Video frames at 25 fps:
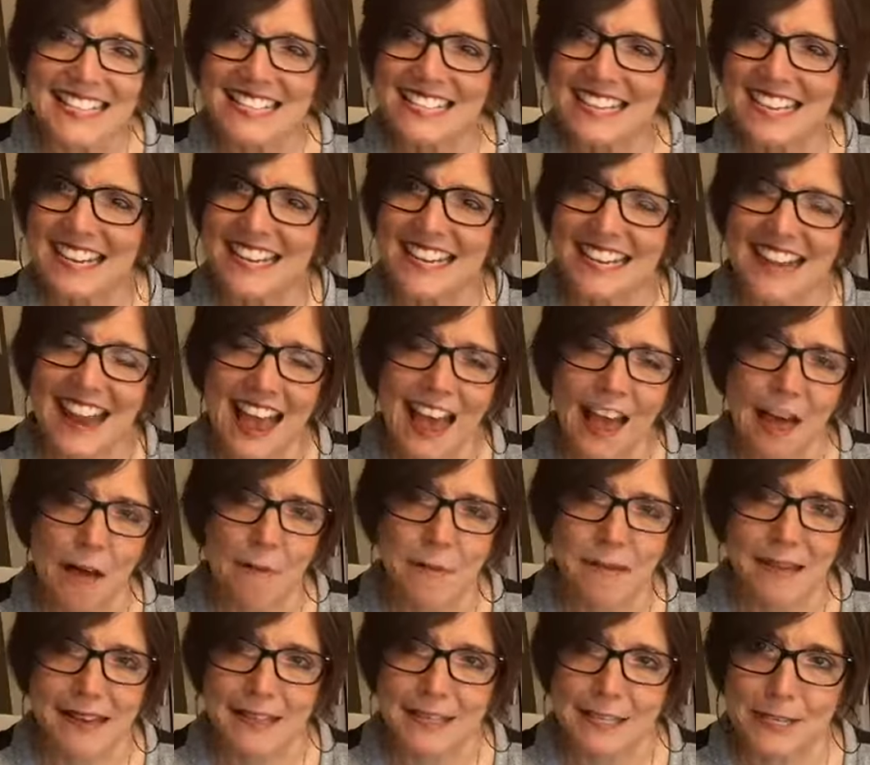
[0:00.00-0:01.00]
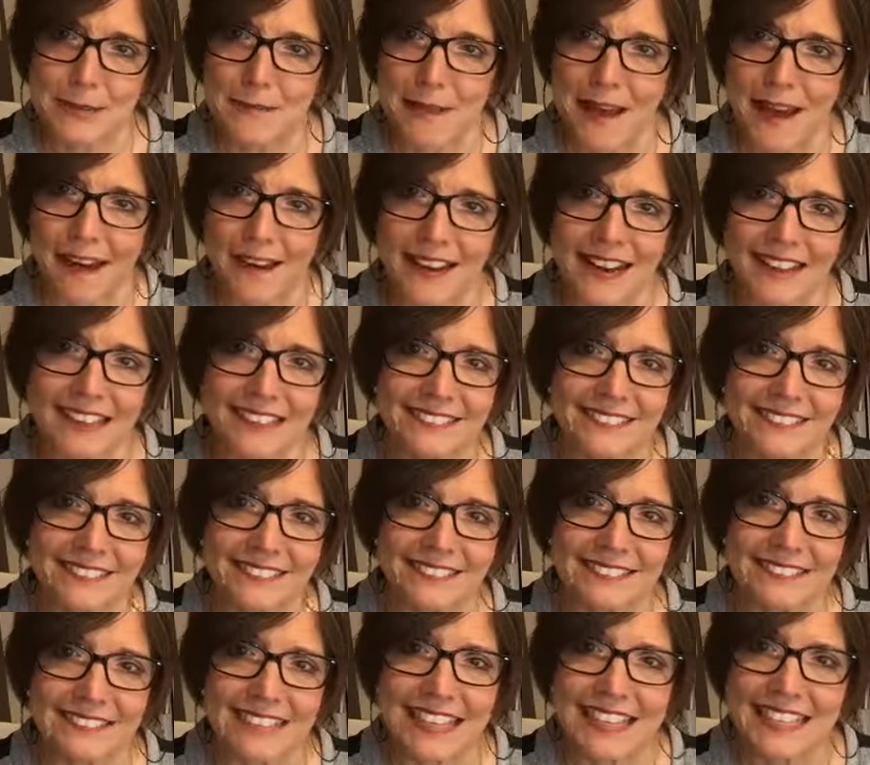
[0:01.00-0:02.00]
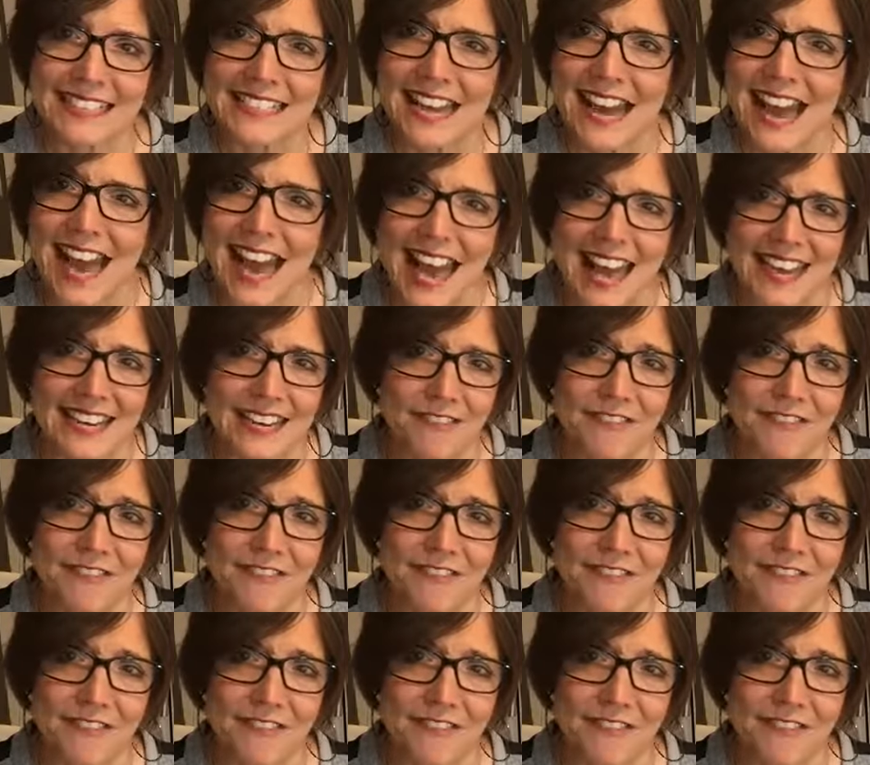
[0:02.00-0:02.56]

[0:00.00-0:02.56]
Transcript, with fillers: didn't have peace about it because I had